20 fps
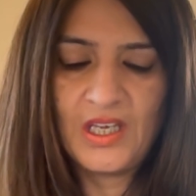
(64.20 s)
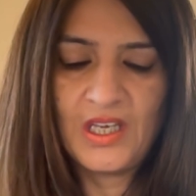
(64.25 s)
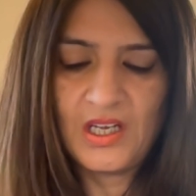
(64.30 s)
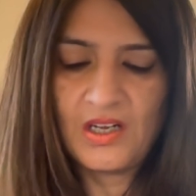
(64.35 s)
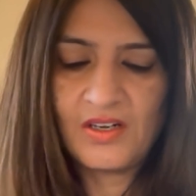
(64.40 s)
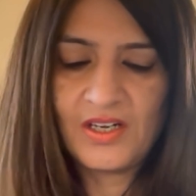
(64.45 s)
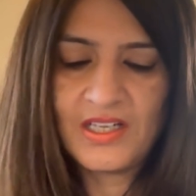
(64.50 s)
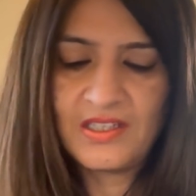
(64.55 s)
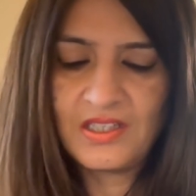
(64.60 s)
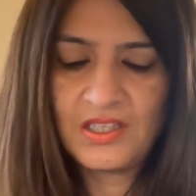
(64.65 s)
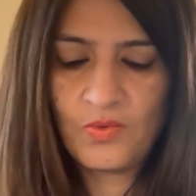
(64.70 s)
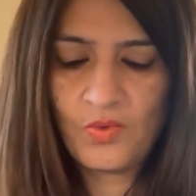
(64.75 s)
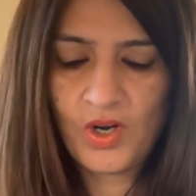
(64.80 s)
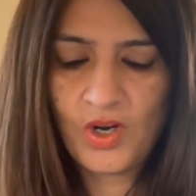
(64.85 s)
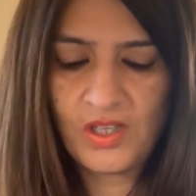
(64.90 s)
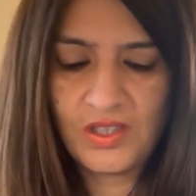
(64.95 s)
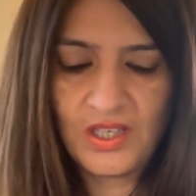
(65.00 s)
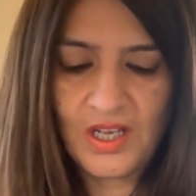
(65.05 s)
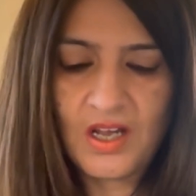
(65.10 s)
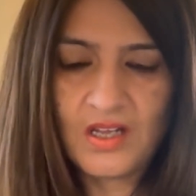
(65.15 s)
here. Let's see what
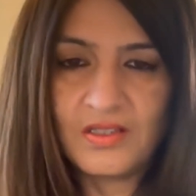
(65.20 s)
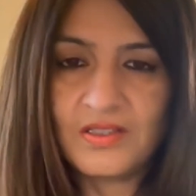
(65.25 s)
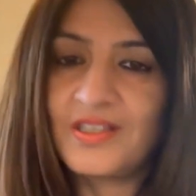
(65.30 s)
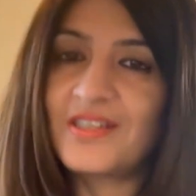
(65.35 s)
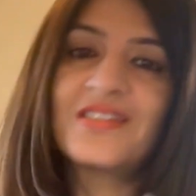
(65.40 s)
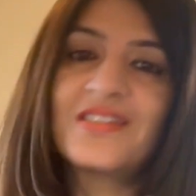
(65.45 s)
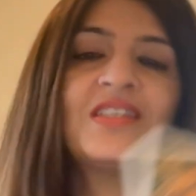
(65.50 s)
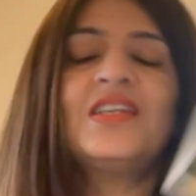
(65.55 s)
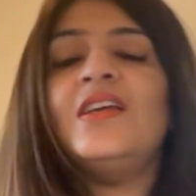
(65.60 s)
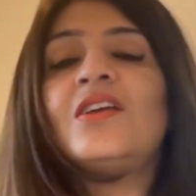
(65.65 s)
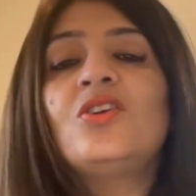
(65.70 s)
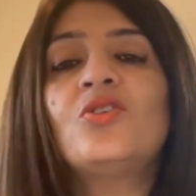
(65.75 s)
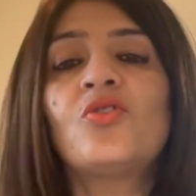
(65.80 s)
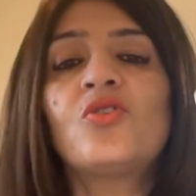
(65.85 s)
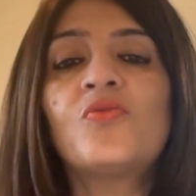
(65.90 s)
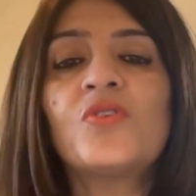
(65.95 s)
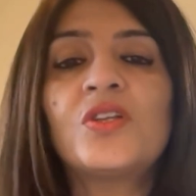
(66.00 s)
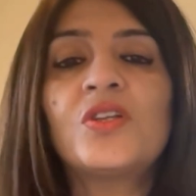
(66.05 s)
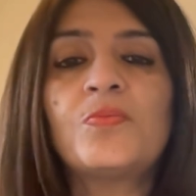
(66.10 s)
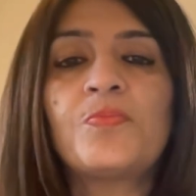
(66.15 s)
are the answers. See, you're
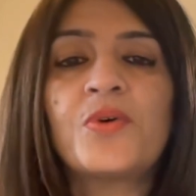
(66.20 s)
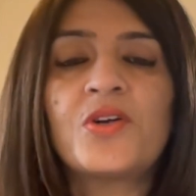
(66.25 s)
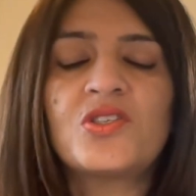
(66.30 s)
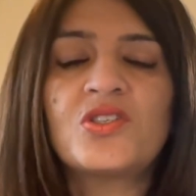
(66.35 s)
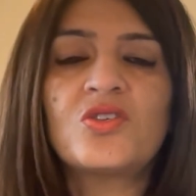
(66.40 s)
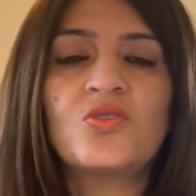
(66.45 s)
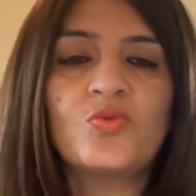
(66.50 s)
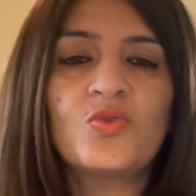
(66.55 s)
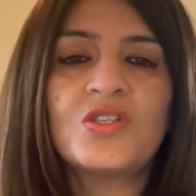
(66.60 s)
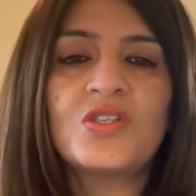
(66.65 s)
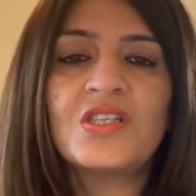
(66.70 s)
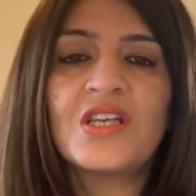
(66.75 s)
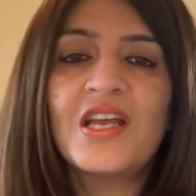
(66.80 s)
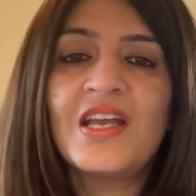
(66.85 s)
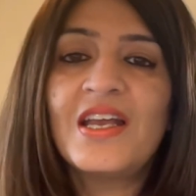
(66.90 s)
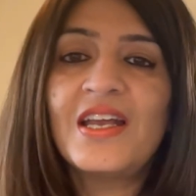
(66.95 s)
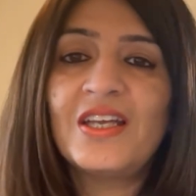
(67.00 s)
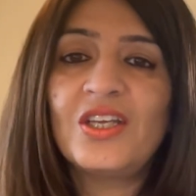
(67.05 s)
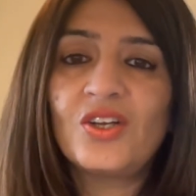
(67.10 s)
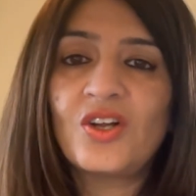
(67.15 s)
with the person who is,
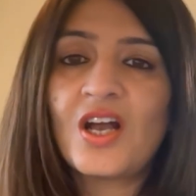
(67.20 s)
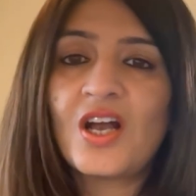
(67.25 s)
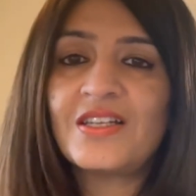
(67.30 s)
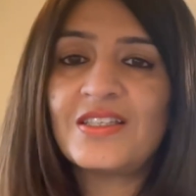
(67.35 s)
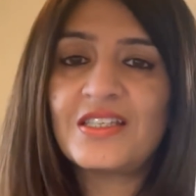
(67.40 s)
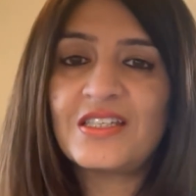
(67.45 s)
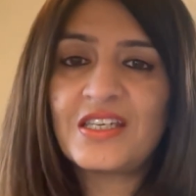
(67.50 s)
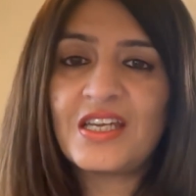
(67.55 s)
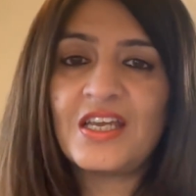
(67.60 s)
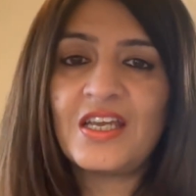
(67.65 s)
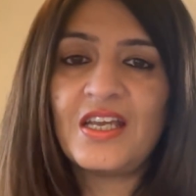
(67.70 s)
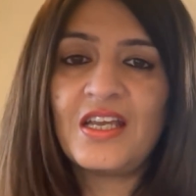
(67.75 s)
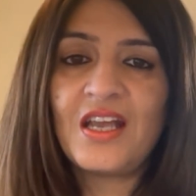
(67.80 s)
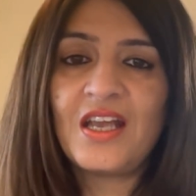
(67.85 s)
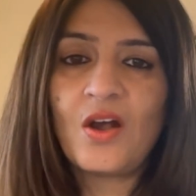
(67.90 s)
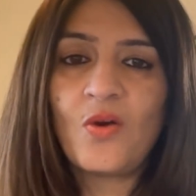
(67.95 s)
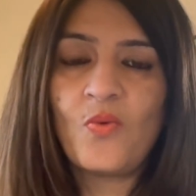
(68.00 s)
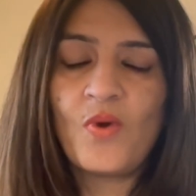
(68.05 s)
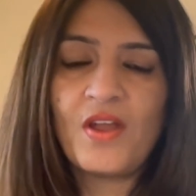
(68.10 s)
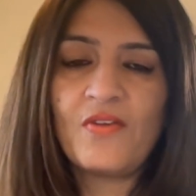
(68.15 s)
you can't stay
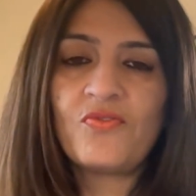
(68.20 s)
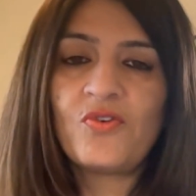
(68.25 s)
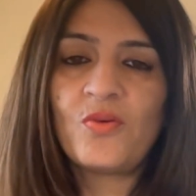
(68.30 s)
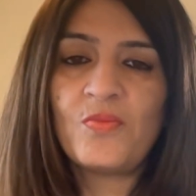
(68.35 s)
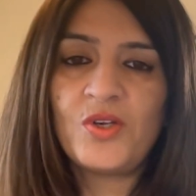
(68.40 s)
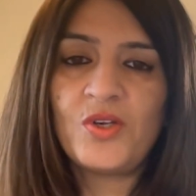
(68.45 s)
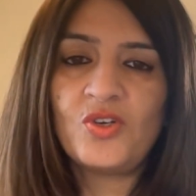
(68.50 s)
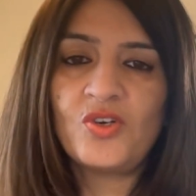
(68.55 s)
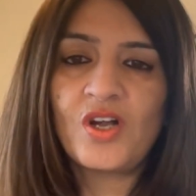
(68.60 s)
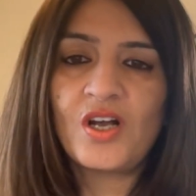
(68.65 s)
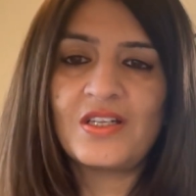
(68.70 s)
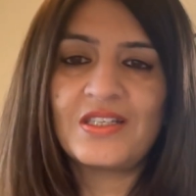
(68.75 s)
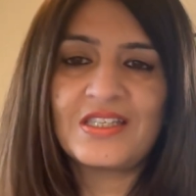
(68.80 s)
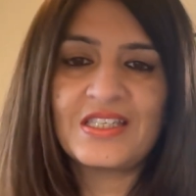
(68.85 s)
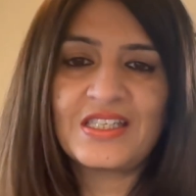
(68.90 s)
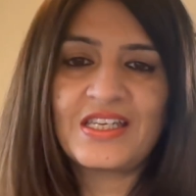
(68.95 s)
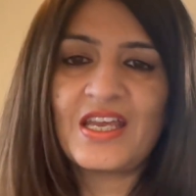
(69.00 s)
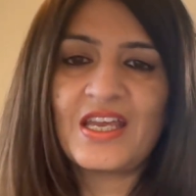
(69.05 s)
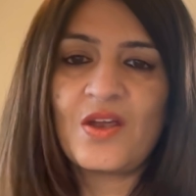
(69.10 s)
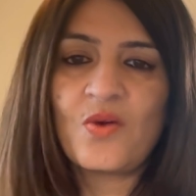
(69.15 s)
away from and you can't
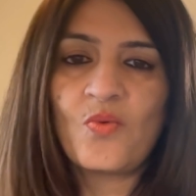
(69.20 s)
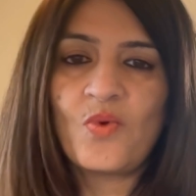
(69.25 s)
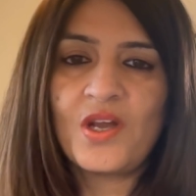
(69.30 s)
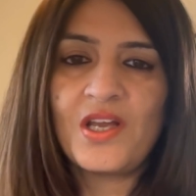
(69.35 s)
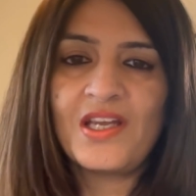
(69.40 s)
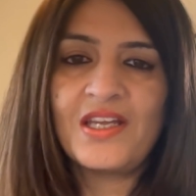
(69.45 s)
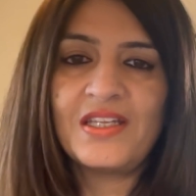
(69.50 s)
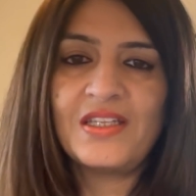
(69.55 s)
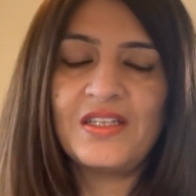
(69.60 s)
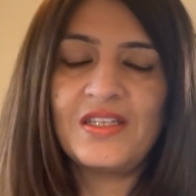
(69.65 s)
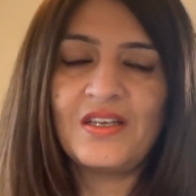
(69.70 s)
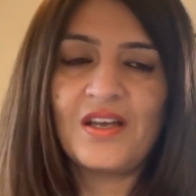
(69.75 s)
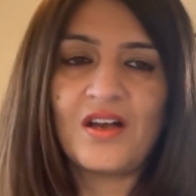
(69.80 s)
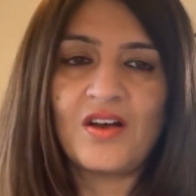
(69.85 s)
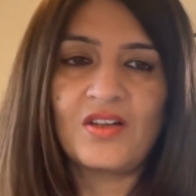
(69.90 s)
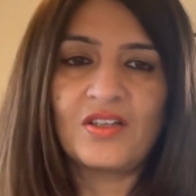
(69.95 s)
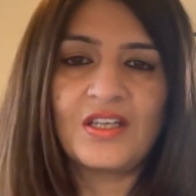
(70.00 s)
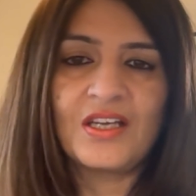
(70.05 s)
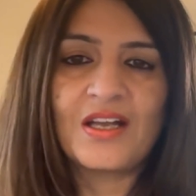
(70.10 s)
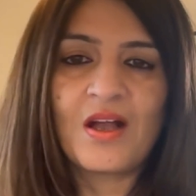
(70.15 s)
stay with.
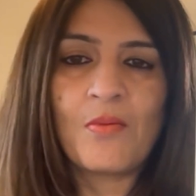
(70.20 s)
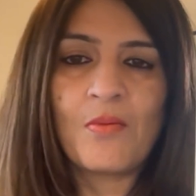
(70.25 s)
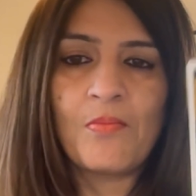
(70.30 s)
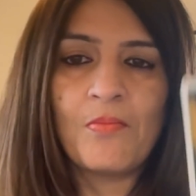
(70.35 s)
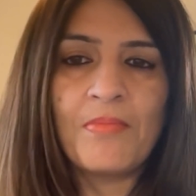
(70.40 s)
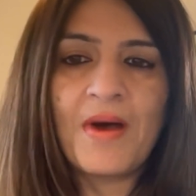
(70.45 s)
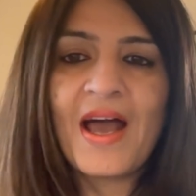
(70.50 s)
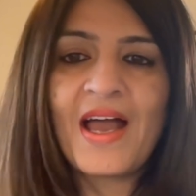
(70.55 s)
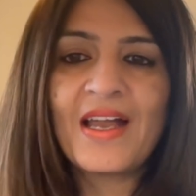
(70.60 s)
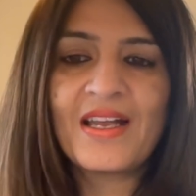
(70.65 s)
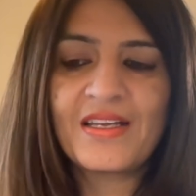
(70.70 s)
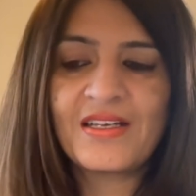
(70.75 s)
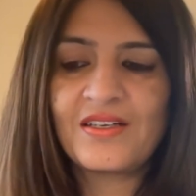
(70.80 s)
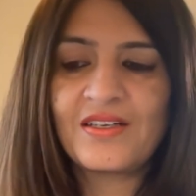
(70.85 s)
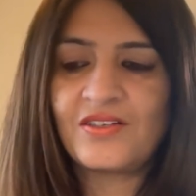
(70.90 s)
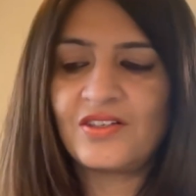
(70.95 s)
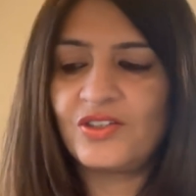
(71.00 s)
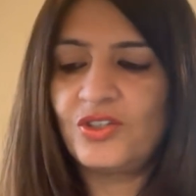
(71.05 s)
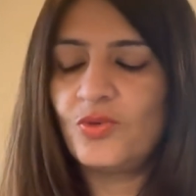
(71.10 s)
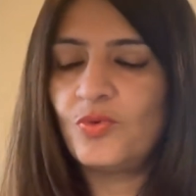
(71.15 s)
They come back,
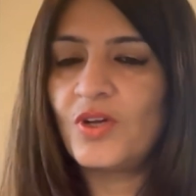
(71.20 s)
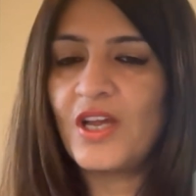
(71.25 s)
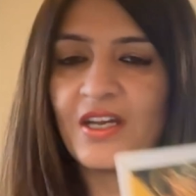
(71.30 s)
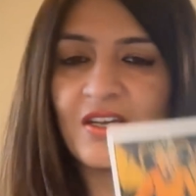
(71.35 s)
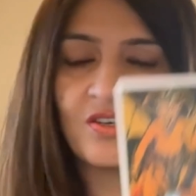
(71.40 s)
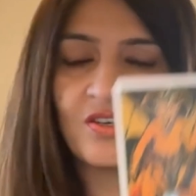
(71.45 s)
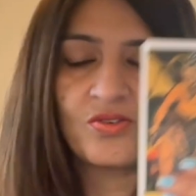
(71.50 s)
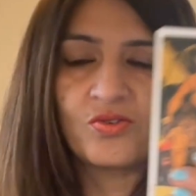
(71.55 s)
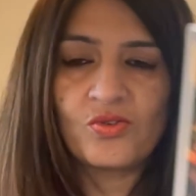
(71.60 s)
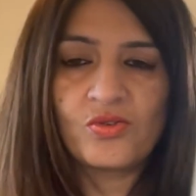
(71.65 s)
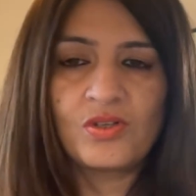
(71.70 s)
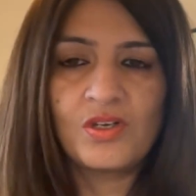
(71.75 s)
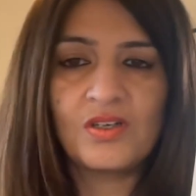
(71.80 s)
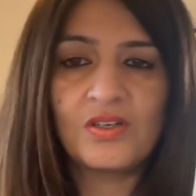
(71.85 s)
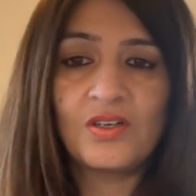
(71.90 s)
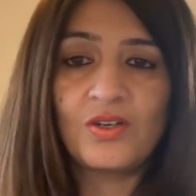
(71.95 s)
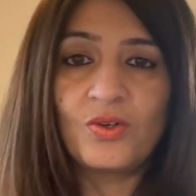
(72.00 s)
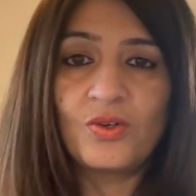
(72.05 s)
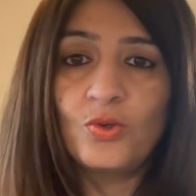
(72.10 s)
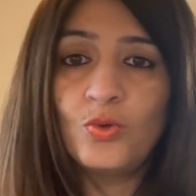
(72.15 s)
you get into
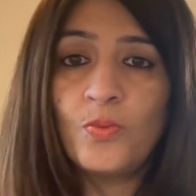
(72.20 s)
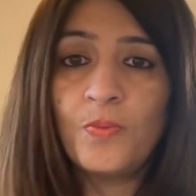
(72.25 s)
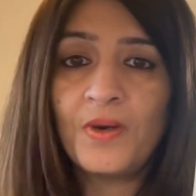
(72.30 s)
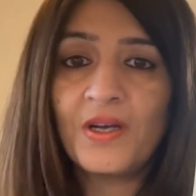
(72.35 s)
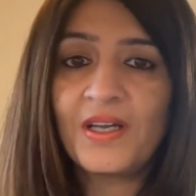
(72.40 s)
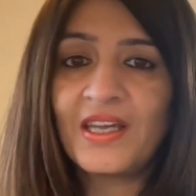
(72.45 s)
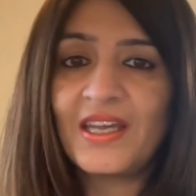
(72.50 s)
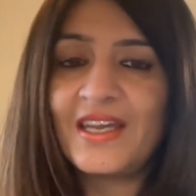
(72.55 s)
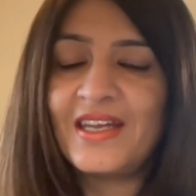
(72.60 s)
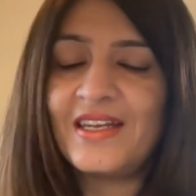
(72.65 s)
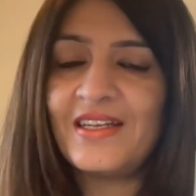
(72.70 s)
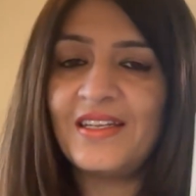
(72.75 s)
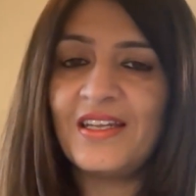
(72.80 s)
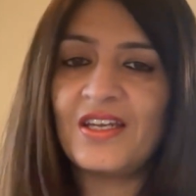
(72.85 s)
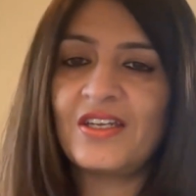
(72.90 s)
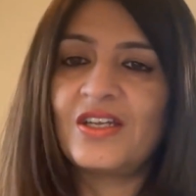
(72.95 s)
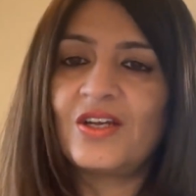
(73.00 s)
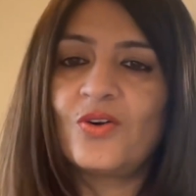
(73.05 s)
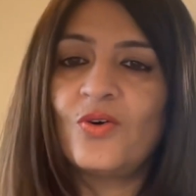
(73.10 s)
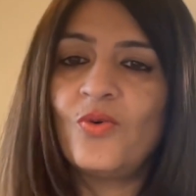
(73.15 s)
the loop again, then
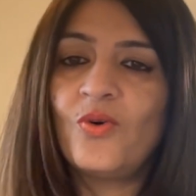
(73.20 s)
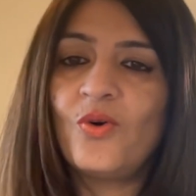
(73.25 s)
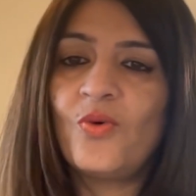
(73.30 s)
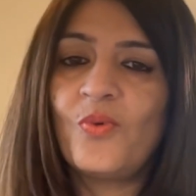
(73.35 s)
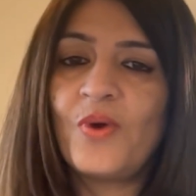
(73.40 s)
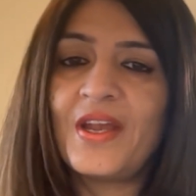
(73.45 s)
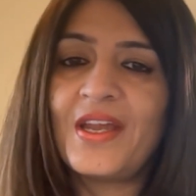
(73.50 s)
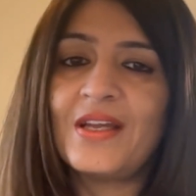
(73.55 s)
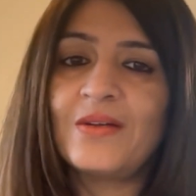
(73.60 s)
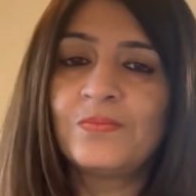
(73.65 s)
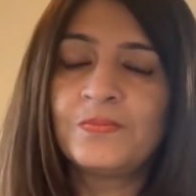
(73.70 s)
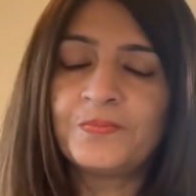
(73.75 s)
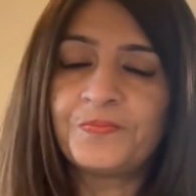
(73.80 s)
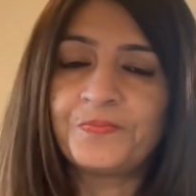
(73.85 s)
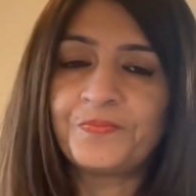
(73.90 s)
they go away,